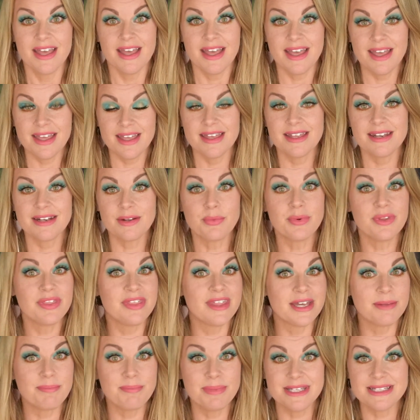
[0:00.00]
And with
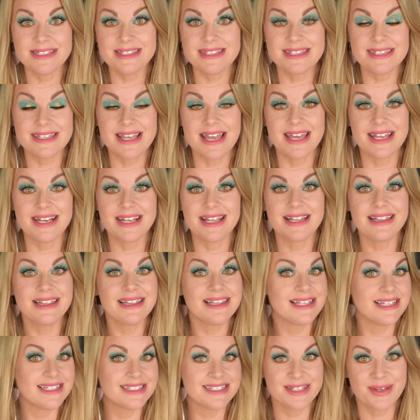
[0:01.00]
that being said,
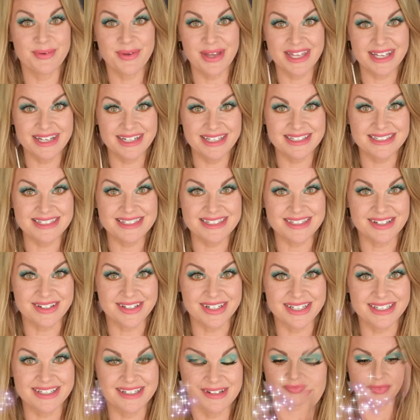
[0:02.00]
let's go ahead and get
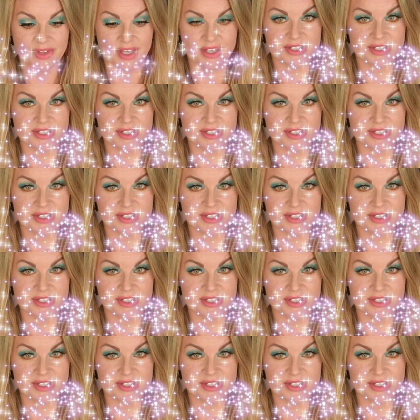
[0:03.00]
started.